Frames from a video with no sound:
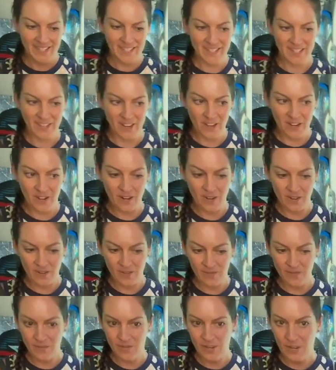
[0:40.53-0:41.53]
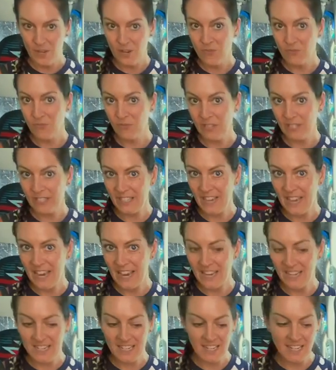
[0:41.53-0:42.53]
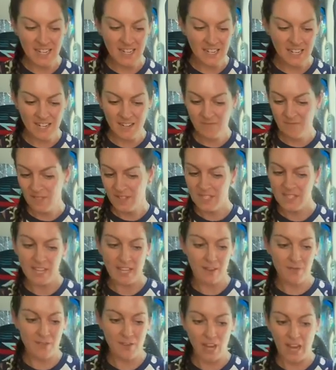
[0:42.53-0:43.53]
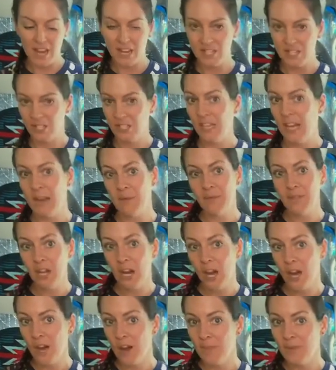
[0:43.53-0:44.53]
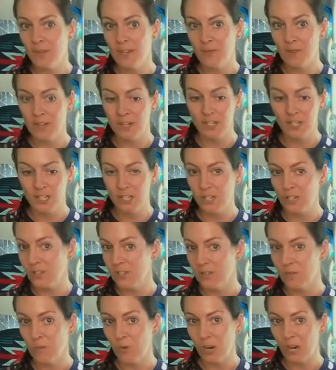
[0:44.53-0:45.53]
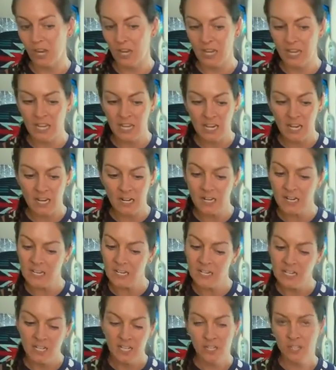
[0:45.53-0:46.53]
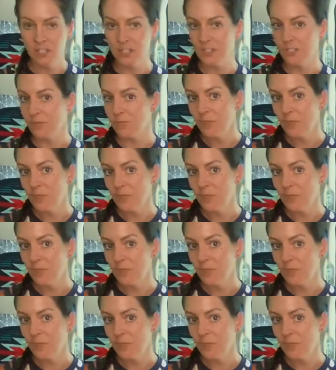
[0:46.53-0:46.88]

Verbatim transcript: So really handy, say if you had your laptop and you wanted to do some work in here, do some